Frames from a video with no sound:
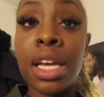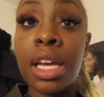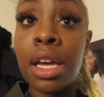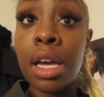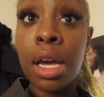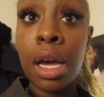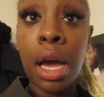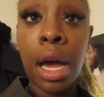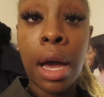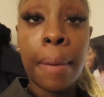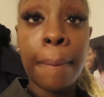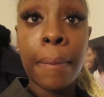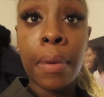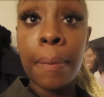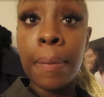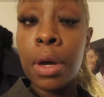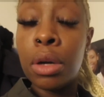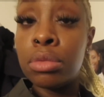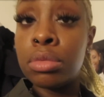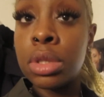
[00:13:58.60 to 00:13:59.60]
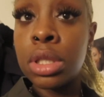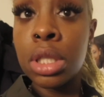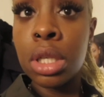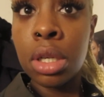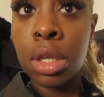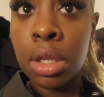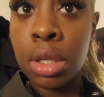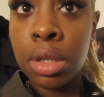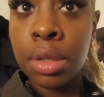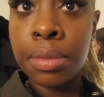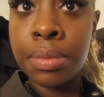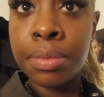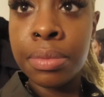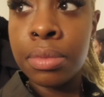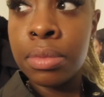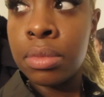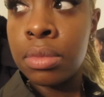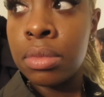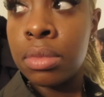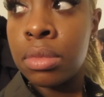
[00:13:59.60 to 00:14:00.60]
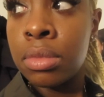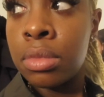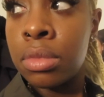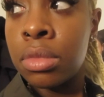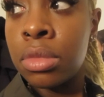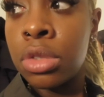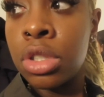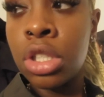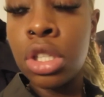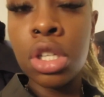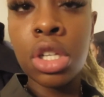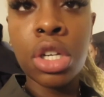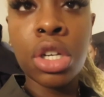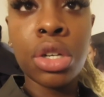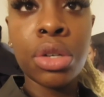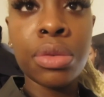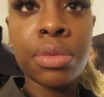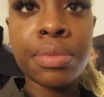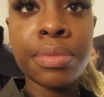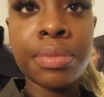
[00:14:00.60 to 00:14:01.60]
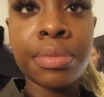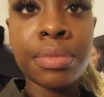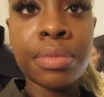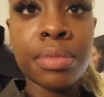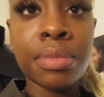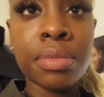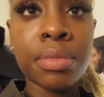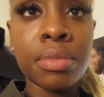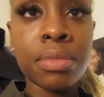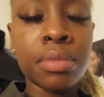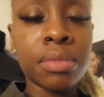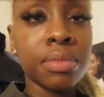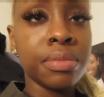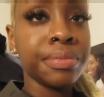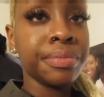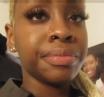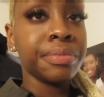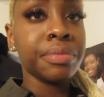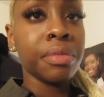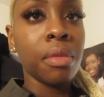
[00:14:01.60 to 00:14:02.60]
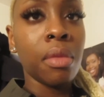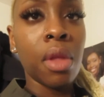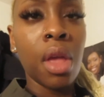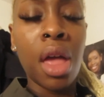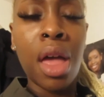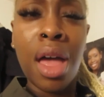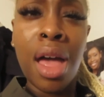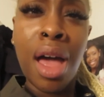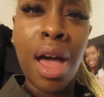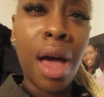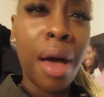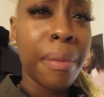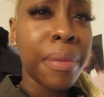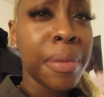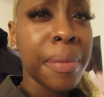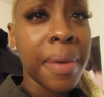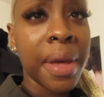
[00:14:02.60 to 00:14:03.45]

yeah, I'm about to, you know, I'll be